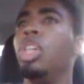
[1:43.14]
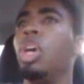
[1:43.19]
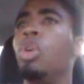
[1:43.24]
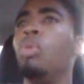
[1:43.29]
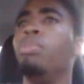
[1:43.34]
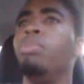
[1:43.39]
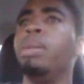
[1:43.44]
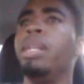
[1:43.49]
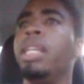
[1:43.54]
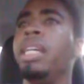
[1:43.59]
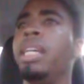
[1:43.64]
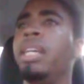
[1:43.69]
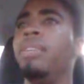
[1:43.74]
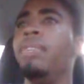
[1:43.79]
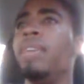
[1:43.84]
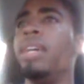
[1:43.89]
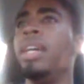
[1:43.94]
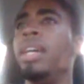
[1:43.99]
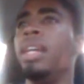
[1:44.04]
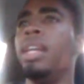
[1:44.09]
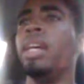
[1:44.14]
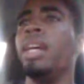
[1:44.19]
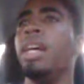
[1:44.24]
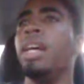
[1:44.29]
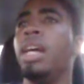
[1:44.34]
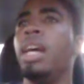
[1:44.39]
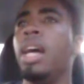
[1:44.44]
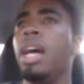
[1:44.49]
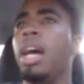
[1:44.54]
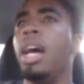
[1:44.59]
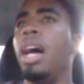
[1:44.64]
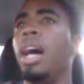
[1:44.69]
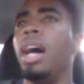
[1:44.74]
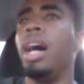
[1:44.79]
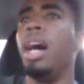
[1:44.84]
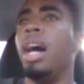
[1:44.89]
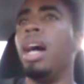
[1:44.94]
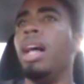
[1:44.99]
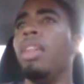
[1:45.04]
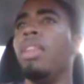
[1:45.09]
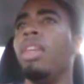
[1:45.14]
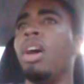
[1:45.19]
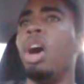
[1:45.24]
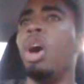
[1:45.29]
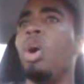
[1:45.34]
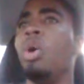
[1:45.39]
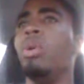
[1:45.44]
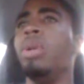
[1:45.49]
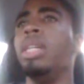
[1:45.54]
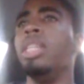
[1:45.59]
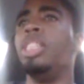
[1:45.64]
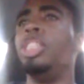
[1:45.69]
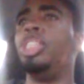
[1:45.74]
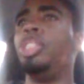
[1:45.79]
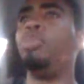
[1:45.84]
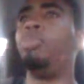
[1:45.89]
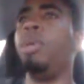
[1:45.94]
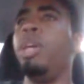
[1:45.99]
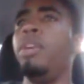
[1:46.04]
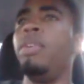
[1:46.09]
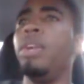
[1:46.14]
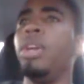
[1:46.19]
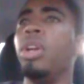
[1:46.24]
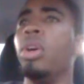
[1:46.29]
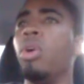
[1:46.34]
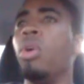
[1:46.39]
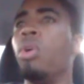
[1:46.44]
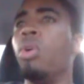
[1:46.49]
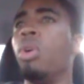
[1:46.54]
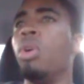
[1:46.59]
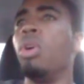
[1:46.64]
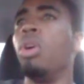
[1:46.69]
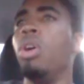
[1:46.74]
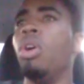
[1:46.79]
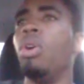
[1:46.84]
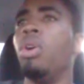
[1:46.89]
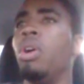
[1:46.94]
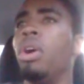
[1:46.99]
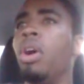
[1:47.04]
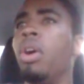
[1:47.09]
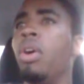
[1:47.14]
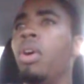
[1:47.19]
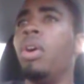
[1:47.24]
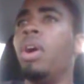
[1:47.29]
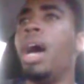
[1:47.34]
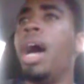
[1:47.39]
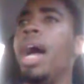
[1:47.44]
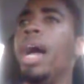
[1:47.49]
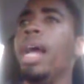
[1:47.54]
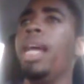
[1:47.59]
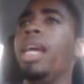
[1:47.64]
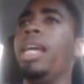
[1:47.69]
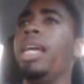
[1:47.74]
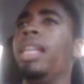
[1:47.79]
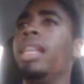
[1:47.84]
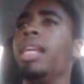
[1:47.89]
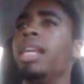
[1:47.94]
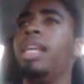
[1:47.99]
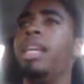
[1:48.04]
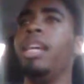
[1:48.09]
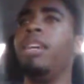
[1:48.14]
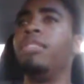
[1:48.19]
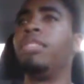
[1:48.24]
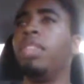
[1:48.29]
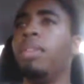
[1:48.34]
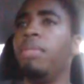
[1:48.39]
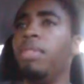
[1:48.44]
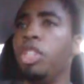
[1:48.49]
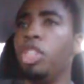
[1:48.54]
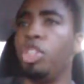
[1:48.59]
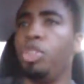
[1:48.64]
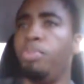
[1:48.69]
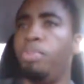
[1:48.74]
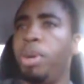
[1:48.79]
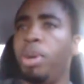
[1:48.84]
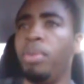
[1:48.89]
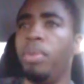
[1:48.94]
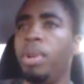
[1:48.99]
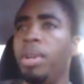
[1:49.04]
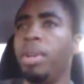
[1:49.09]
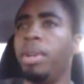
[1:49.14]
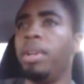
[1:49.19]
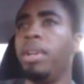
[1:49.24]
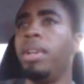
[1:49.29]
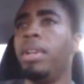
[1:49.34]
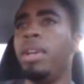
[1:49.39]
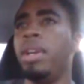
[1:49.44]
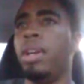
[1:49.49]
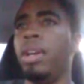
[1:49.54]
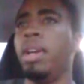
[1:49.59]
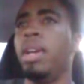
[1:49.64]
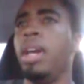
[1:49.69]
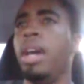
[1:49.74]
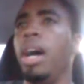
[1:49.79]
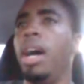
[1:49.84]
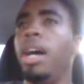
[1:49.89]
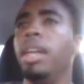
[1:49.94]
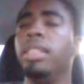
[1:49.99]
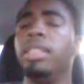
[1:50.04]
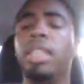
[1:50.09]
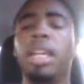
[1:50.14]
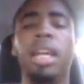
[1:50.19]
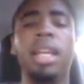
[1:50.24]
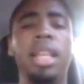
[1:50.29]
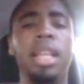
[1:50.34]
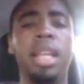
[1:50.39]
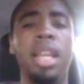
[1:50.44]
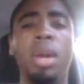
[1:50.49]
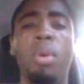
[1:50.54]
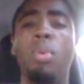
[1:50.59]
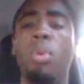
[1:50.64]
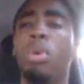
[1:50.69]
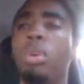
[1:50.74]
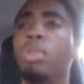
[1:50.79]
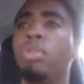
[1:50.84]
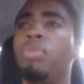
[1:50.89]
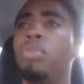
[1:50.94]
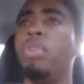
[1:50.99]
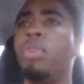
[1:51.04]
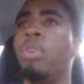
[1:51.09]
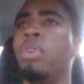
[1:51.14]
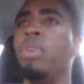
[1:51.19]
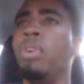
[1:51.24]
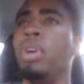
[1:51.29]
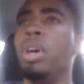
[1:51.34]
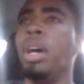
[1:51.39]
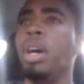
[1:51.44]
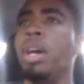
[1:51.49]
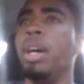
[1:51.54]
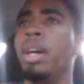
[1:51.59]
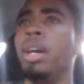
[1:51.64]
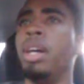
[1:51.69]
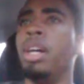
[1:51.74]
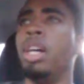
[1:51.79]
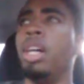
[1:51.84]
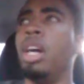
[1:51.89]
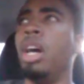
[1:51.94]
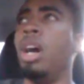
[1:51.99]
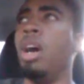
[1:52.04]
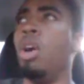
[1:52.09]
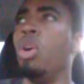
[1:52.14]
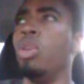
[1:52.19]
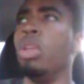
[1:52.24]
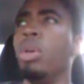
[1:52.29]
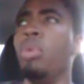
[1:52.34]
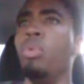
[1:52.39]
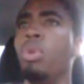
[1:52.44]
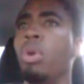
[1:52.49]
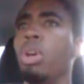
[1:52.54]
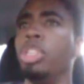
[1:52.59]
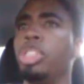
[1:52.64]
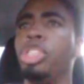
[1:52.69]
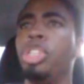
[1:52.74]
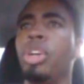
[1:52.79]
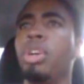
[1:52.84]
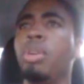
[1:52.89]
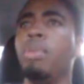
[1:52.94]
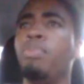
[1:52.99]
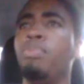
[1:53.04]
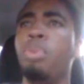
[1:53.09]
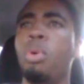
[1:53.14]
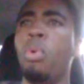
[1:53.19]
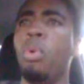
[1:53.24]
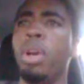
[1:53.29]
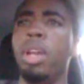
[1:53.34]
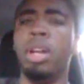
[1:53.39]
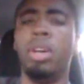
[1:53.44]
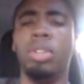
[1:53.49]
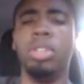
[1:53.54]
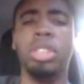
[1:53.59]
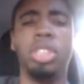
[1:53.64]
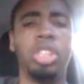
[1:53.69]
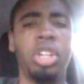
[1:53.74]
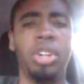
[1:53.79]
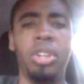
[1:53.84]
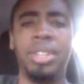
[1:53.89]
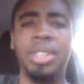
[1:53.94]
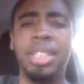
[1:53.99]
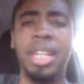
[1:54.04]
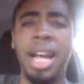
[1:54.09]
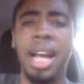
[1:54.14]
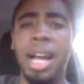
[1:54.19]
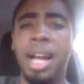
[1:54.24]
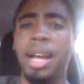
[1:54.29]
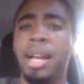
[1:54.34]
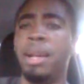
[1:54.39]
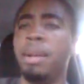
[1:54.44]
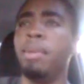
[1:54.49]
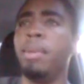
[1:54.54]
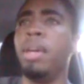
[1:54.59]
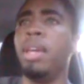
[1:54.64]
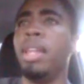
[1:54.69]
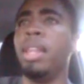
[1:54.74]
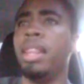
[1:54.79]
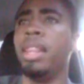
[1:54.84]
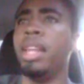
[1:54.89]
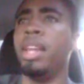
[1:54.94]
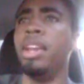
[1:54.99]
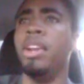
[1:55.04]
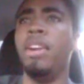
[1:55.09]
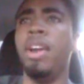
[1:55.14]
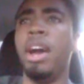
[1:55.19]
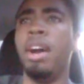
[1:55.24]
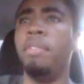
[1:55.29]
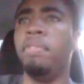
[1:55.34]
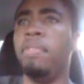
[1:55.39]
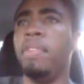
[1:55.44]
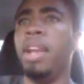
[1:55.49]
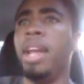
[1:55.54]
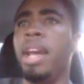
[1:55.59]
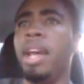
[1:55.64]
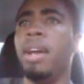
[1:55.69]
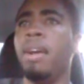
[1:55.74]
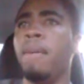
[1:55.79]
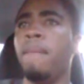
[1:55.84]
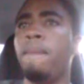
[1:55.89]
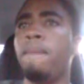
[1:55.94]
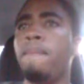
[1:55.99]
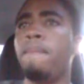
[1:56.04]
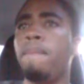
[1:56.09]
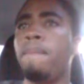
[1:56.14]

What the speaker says: don't believe in the Holy Spirit, or i.e. the gifts of the Spirit, saying that they were for only a certain point or a certain time, that they're not for now.